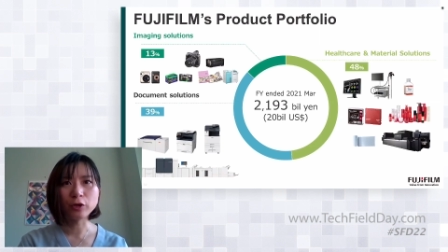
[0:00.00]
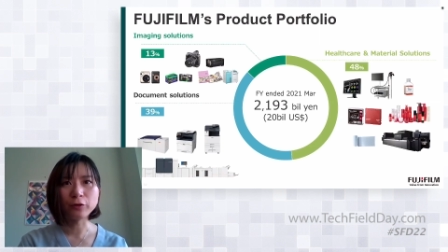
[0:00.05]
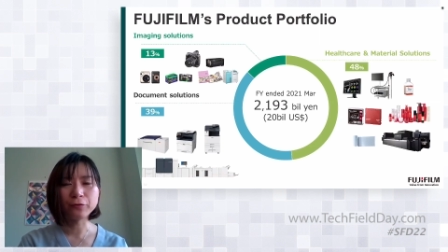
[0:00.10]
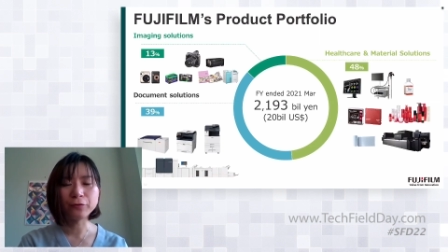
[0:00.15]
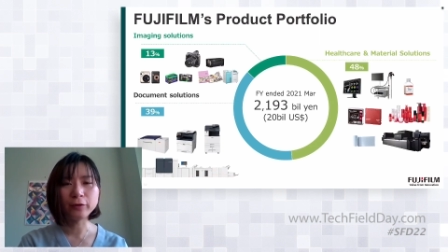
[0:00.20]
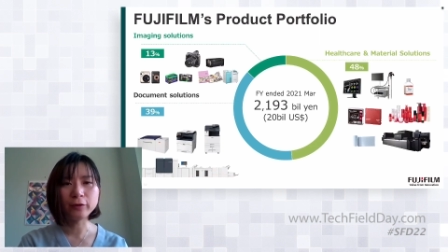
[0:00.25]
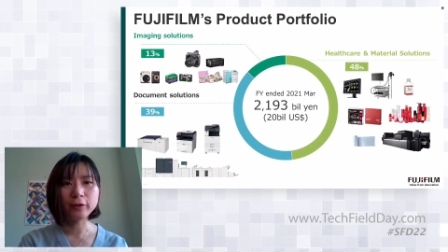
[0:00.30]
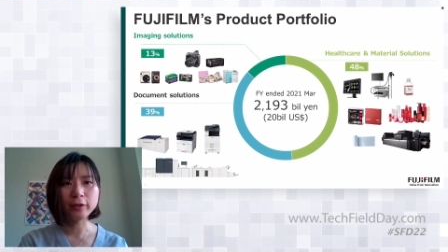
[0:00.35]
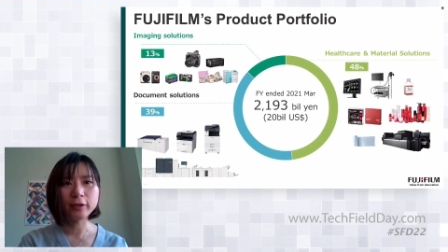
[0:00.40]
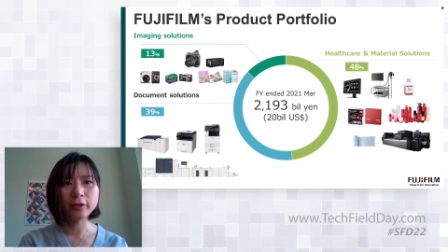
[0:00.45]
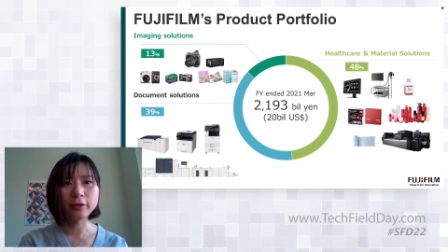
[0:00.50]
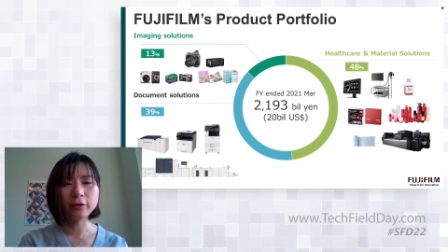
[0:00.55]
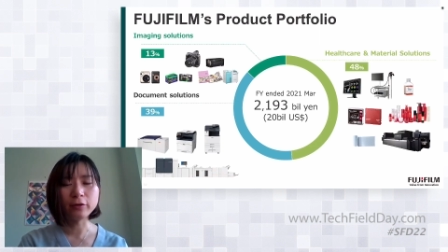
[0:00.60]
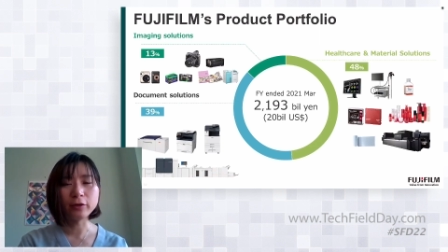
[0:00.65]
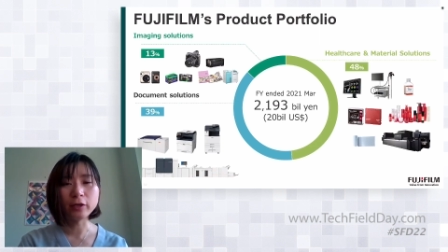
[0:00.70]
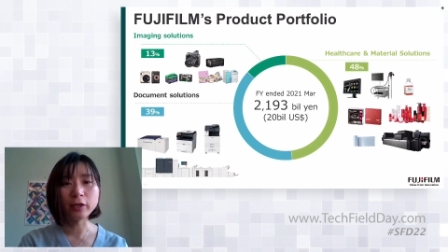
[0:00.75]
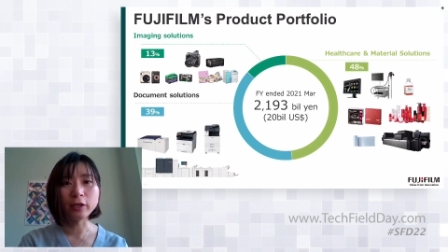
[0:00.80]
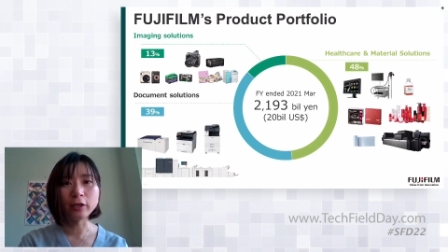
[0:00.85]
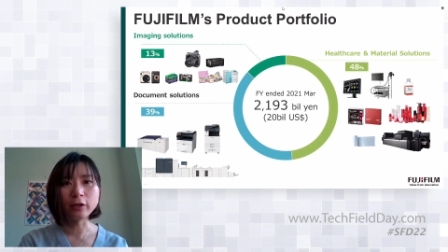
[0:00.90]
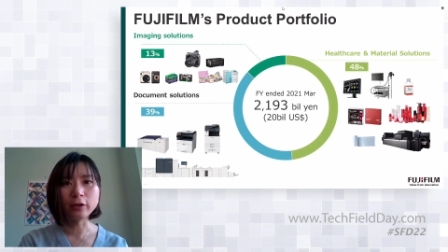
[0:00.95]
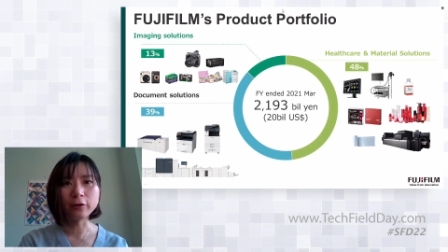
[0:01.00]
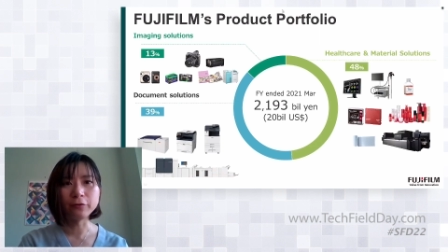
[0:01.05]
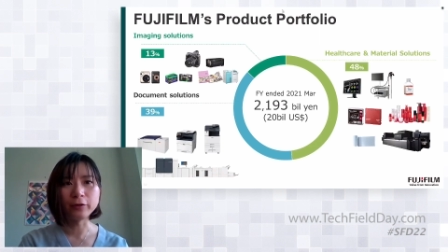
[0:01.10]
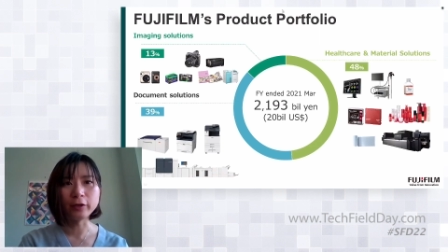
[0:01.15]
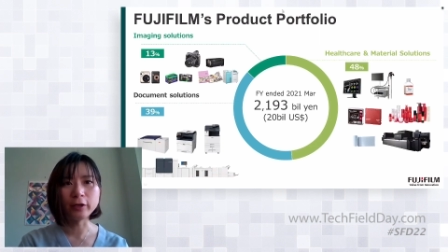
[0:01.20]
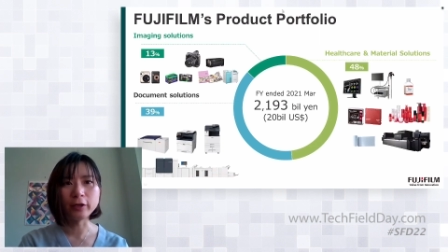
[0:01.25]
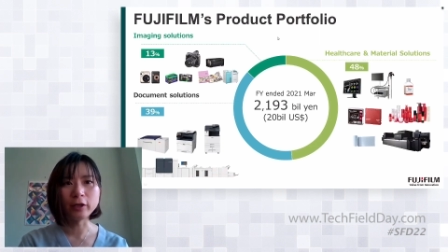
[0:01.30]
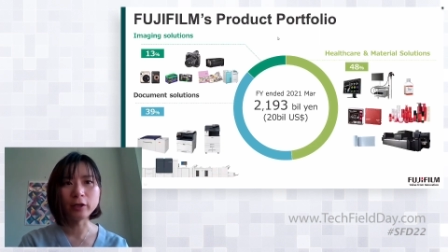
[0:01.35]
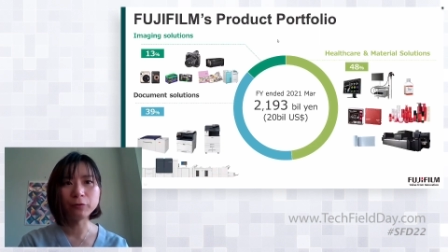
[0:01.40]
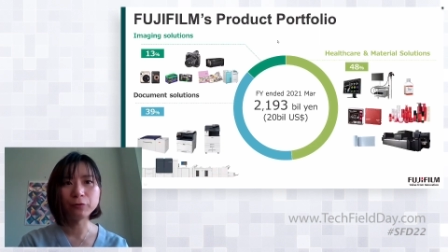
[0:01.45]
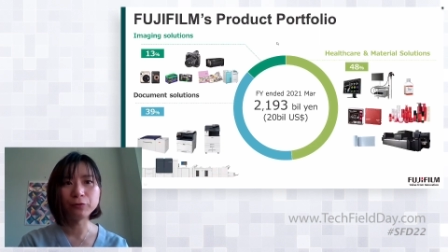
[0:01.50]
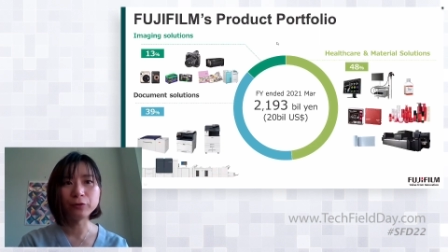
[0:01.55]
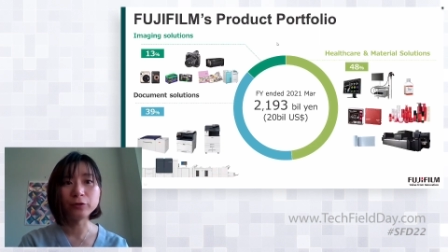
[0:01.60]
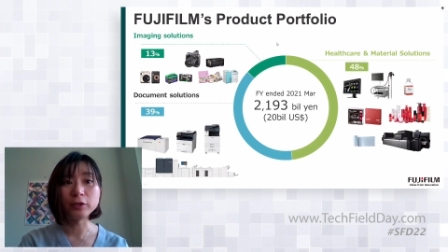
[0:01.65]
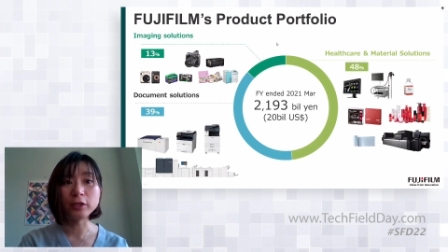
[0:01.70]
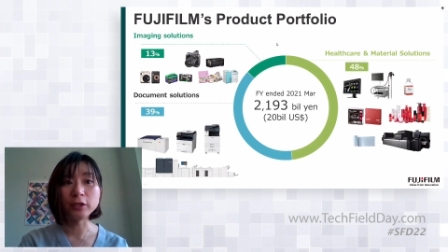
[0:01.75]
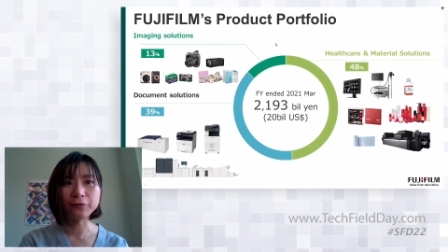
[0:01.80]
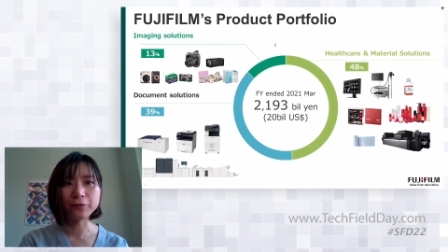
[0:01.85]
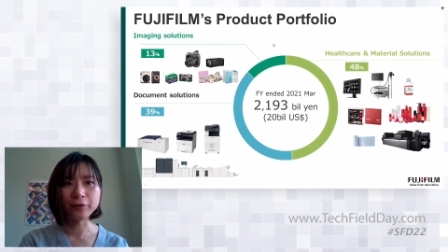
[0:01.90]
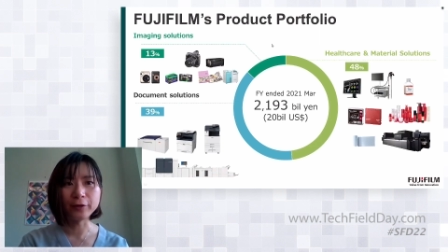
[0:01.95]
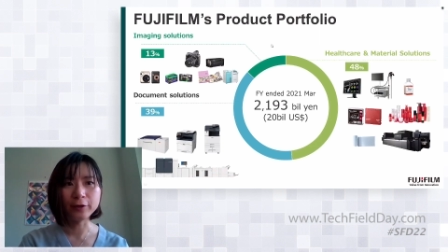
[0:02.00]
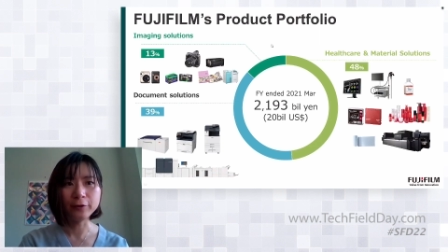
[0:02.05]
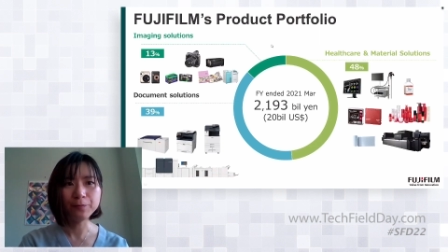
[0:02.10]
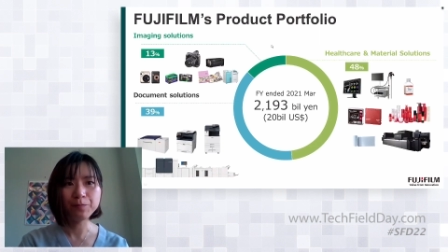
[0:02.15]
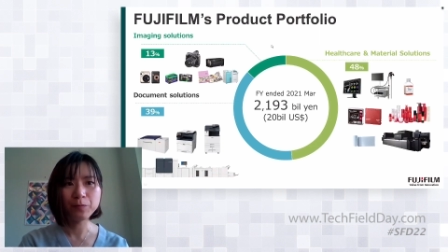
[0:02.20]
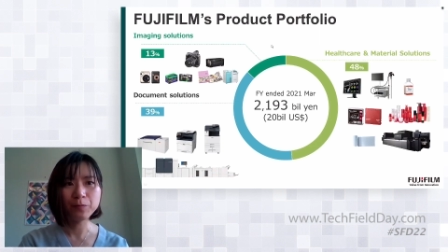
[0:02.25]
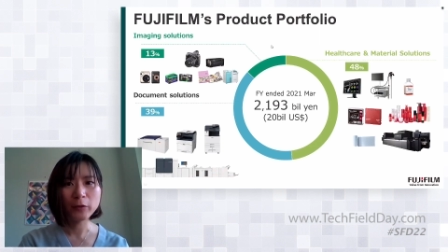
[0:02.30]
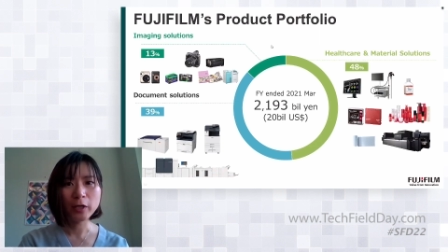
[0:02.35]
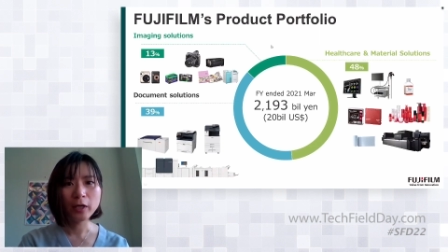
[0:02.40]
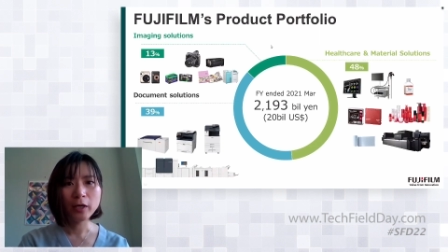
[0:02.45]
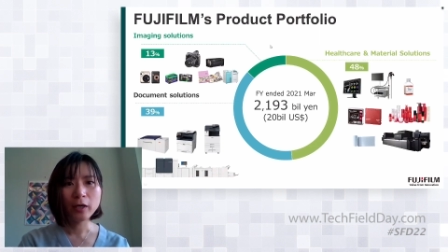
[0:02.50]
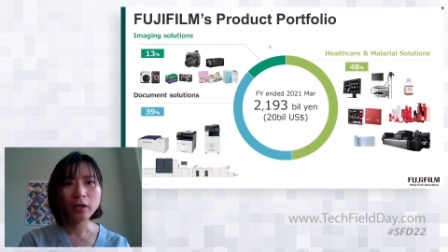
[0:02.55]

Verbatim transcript: portfolio of uh, Fujifilm